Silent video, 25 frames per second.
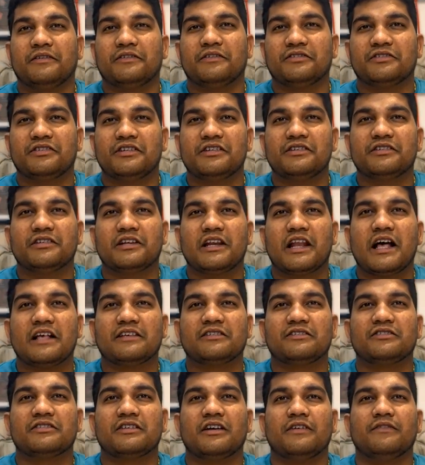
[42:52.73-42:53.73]
since
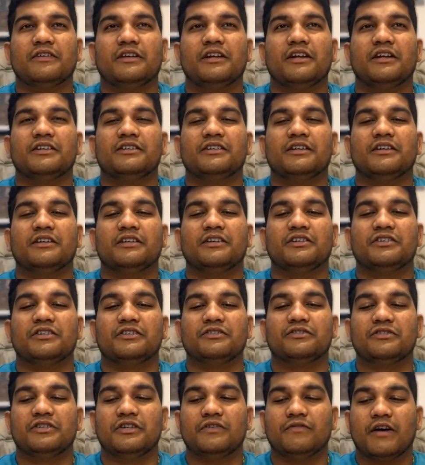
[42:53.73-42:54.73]
last 7-8
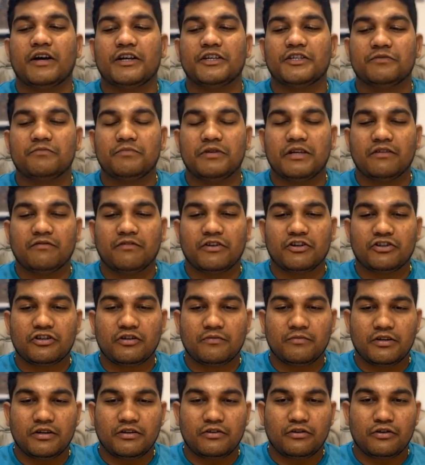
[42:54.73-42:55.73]
generations, Shiva is being
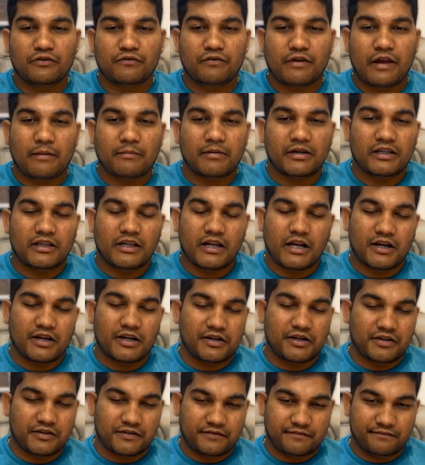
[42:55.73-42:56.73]
worshipped in your family,
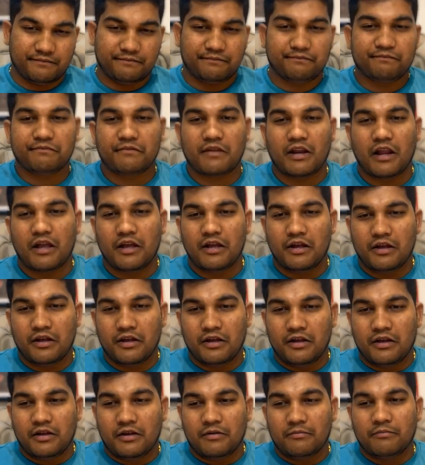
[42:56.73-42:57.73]
and
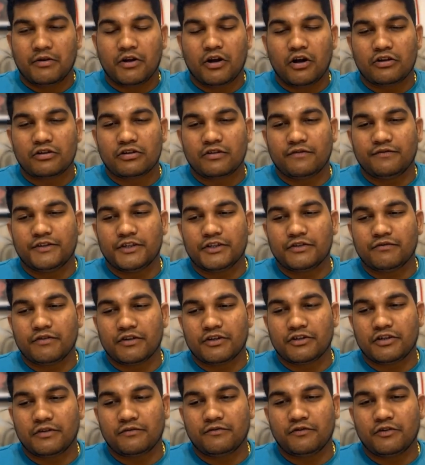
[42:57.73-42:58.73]
because of this
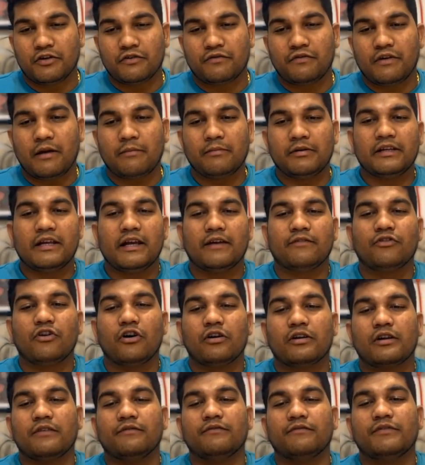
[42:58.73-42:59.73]
worship, your family have
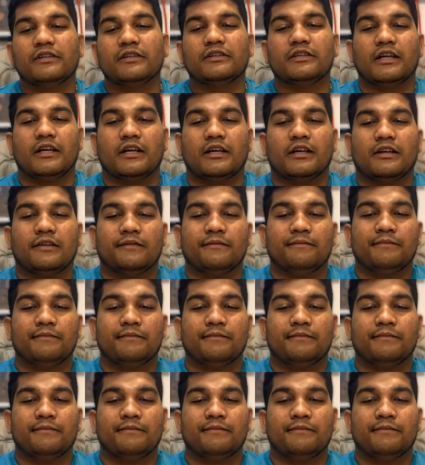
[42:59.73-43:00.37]
got everything.